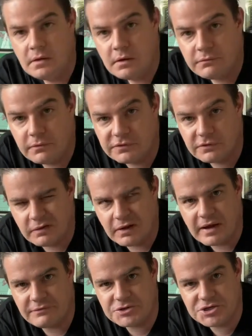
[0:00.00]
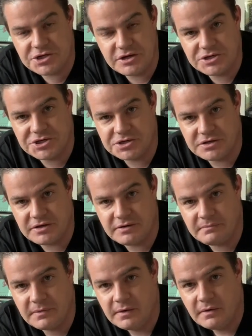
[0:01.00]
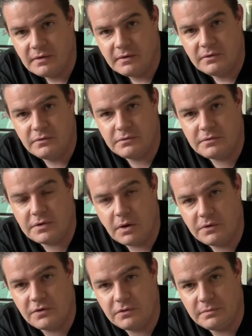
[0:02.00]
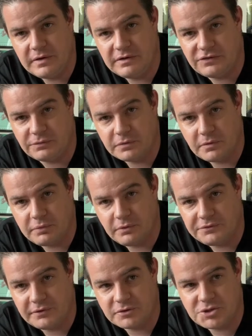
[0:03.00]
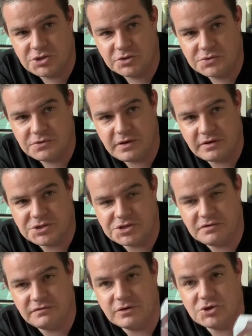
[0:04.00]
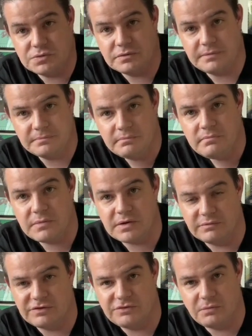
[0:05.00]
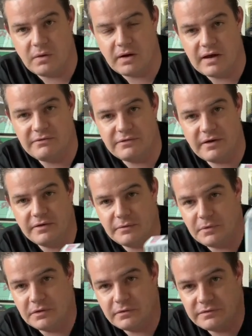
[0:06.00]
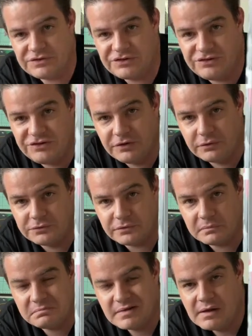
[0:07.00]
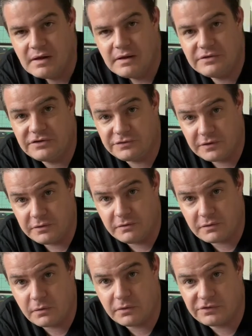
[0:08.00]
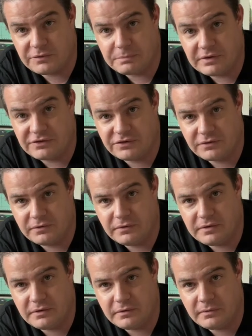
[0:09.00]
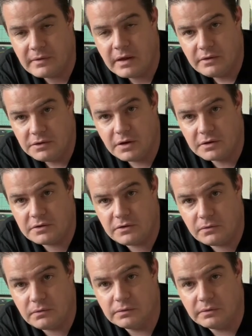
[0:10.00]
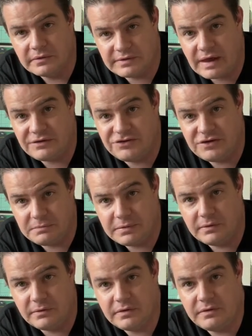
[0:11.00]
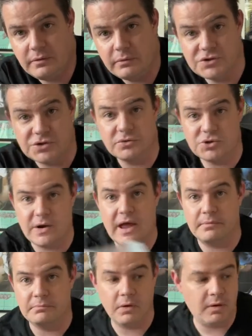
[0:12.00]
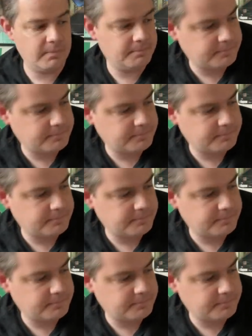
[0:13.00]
First of all, I have Chi-Chi, who Goku meets when they're both young children, and she eventually becomes his wife and the mother of his children. This figure, of course, depicts her and her young girl look as she appeared in the original Dragon Ball.